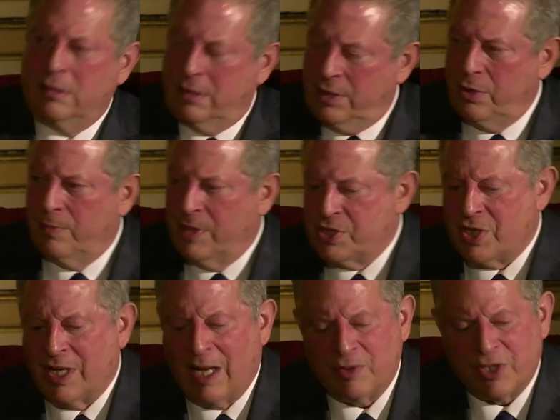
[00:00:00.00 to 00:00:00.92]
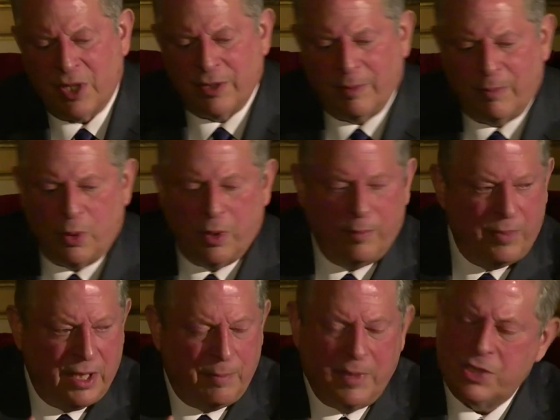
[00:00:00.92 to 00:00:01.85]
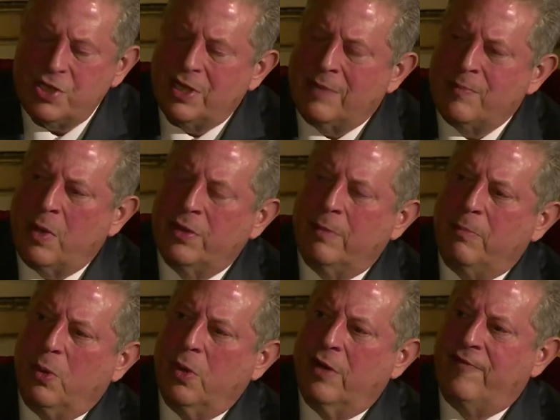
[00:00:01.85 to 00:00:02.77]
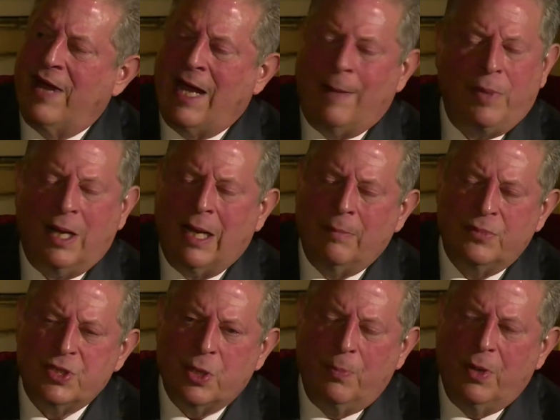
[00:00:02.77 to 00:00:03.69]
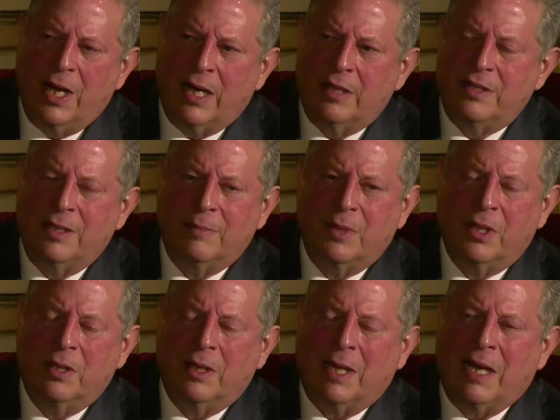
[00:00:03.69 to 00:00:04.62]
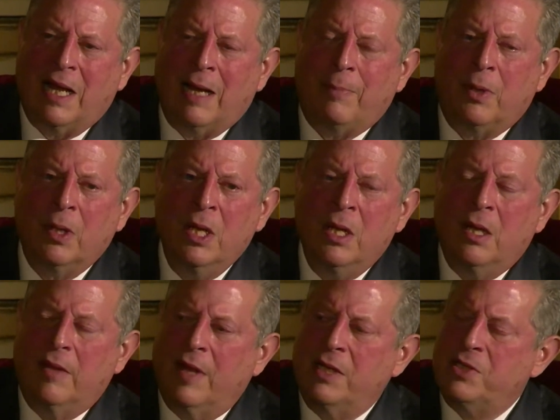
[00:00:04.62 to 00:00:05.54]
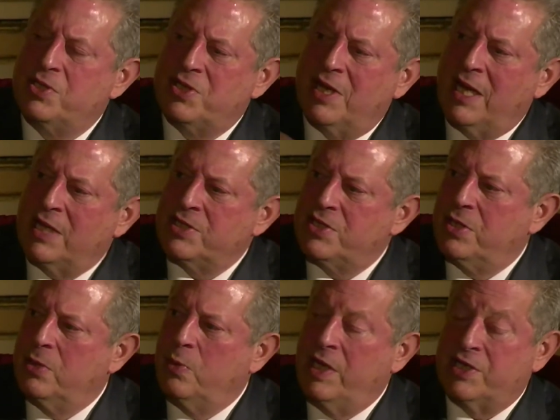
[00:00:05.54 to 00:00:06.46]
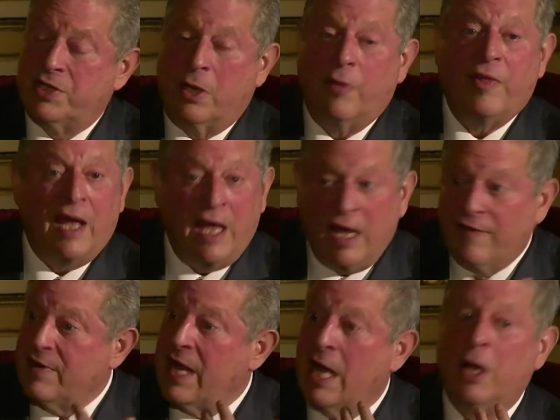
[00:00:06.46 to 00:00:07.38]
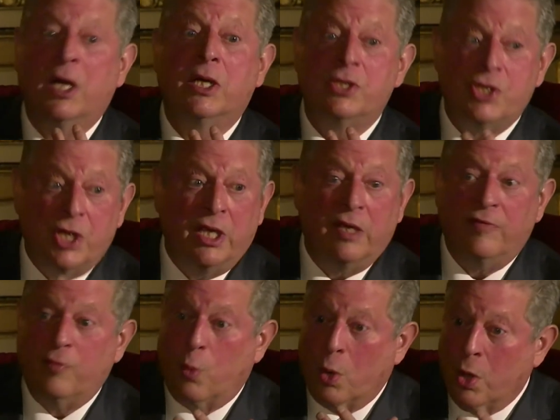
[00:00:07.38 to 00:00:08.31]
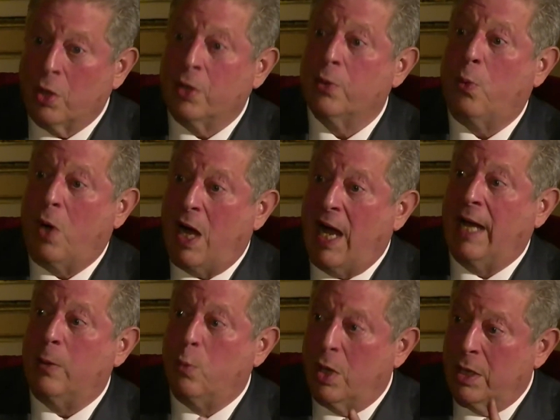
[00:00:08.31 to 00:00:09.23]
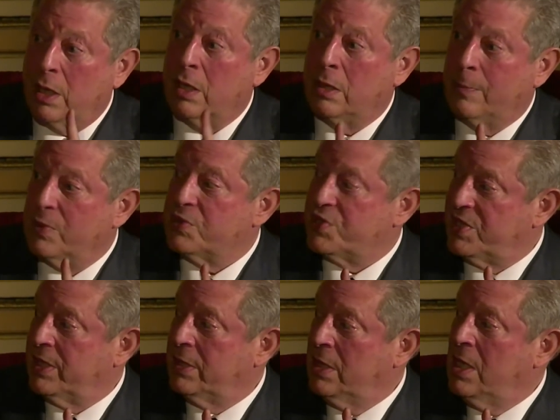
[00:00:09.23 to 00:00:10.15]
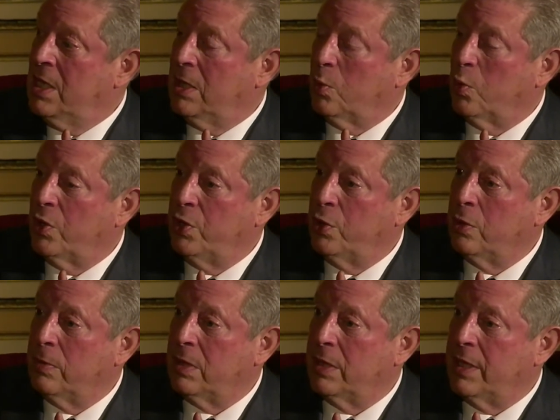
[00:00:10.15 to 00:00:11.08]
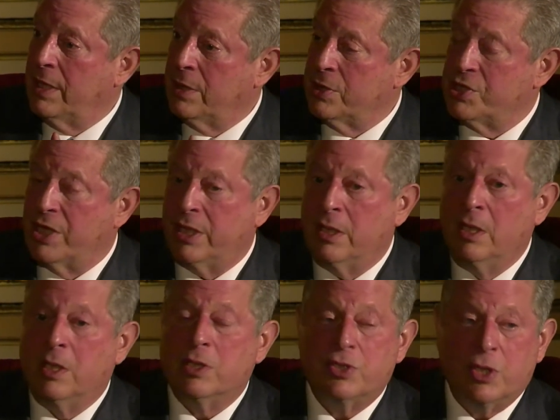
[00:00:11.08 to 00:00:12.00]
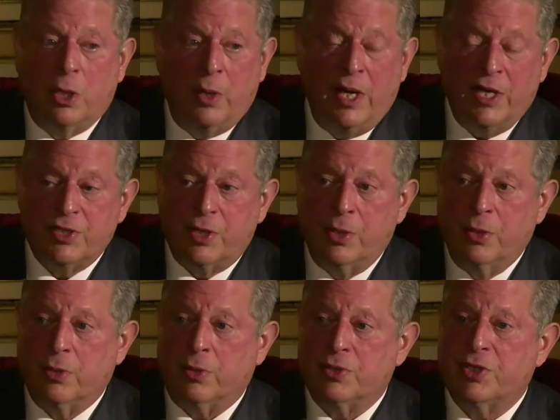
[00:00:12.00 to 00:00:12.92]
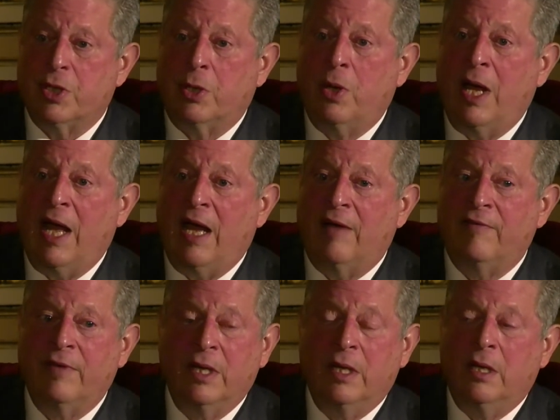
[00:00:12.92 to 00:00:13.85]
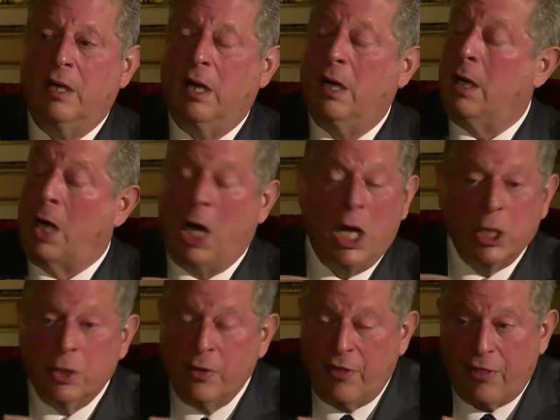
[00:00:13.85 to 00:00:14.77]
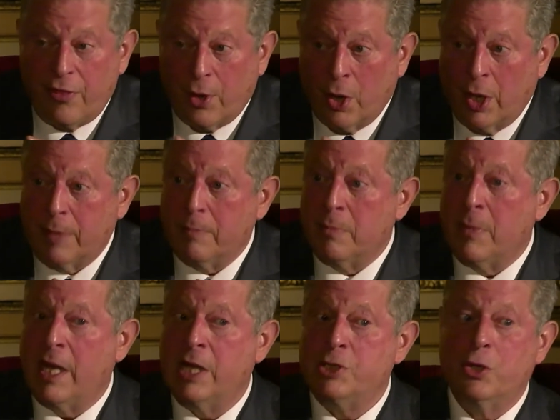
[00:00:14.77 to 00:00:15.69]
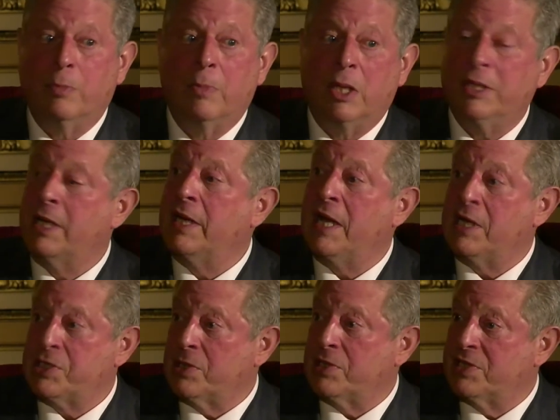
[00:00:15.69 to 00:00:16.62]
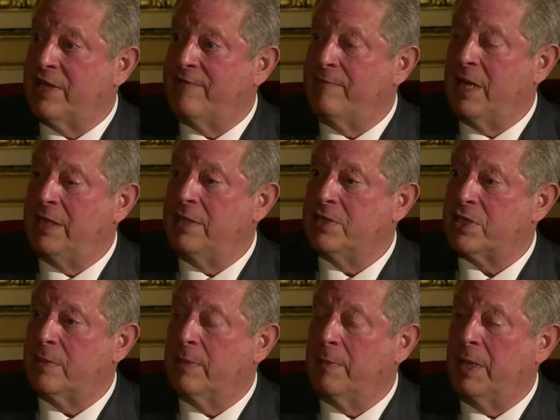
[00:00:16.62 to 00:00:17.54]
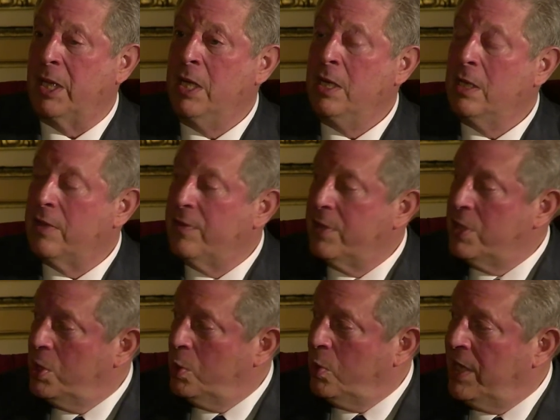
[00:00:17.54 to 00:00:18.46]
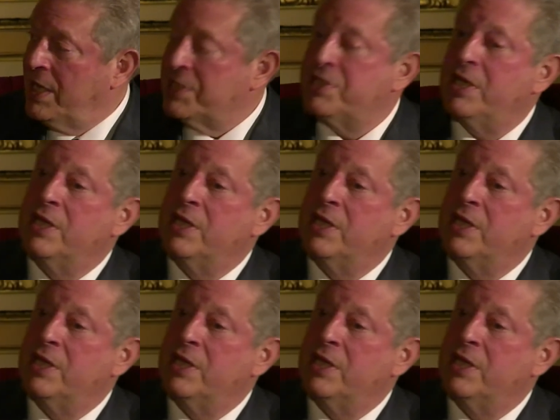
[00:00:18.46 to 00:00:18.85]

You mentioned I was on the board, Ben mentioned I'm on the board of Apple. I'm so proud of Tim Cook and Apple. They just announced 2 weeks ago they have now achieved worldwide 100% renewable energy. So has Google. So have 130 major multinationals have made this commitment. The U.S.